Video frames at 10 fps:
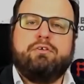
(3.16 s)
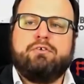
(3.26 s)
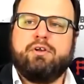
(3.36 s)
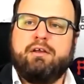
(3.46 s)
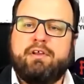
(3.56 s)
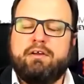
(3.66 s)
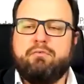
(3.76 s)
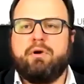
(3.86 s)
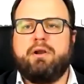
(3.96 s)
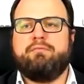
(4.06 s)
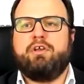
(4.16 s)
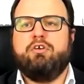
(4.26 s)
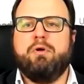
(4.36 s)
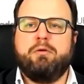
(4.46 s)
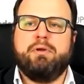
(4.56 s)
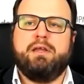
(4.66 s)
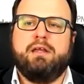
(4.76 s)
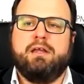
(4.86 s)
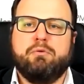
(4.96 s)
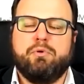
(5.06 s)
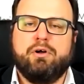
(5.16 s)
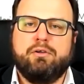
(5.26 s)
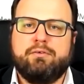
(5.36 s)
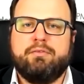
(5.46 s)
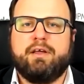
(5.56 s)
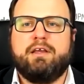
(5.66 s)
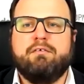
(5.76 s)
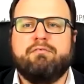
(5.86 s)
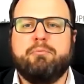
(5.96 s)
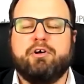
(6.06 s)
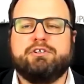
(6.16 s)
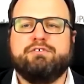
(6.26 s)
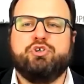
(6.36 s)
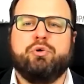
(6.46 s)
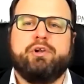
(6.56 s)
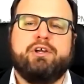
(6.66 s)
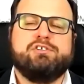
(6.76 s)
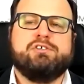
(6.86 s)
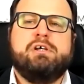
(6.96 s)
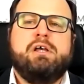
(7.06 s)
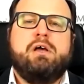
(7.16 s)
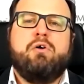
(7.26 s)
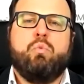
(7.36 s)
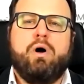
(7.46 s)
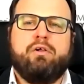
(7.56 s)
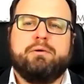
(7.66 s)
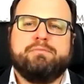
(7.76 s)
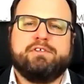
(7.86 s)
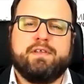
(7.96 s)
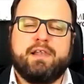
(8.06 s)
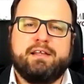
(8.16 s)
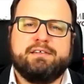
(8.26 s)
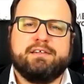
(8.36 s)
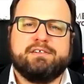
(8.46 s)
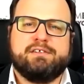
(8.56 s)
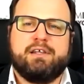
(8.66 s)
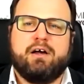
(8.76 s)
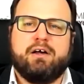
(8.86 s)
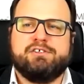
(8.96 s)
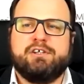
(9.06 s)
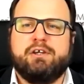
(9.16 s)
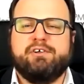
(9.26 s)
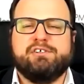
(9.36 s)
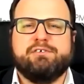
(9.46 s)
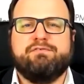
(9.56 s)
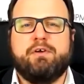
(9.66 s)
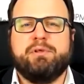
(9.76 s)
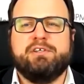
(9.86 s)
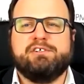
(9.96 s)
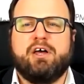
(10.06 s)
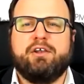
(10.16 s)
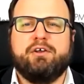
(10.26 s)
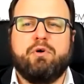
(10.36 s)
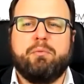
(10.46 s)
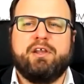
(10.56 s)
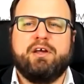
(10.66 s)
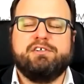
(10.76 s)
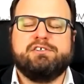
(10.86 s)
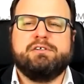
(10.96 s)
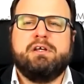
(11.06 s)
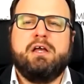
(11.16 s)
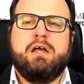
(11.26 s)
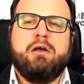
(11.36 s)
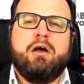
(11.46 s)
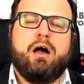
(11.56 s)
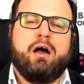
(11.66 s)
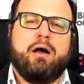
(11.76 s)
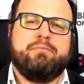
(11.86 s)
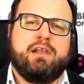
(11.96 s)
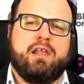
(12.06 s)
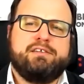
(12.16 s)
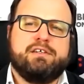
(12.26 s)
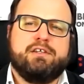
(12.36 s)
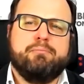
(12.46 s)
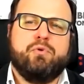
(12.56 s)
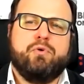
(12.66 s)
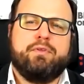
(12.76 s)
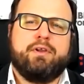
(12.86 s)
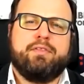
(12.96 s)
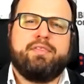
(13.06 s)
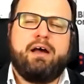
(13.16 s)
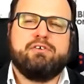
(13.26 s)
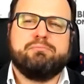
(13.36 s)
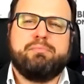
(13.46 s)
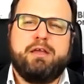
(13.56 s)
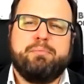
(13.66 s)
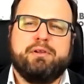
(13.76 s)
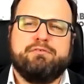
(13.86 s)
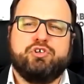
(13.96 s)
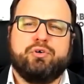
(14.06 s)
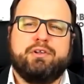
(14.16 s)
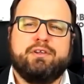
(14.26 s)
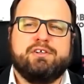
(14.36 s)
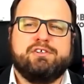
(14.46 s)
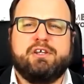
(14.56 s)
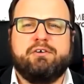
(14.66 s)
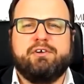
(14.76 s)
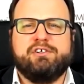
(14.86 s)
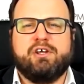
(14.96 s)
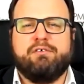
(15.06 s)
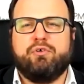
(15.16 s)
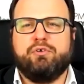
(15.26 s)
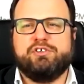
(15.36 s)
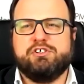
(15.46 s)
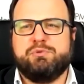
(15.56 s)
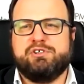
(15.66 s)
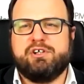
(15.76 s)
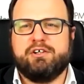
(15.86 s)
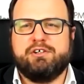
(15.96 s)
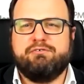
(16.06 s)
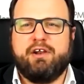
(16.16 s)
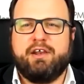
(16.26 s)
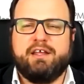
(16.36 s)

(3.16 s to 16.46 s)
good evening, wherever you may be in the world. Thank you very much for joining us. Welcome to the latest in our series of FIP Insider webinars. I'm delighted that more than 1,000 people have joined this series overall since we started running it,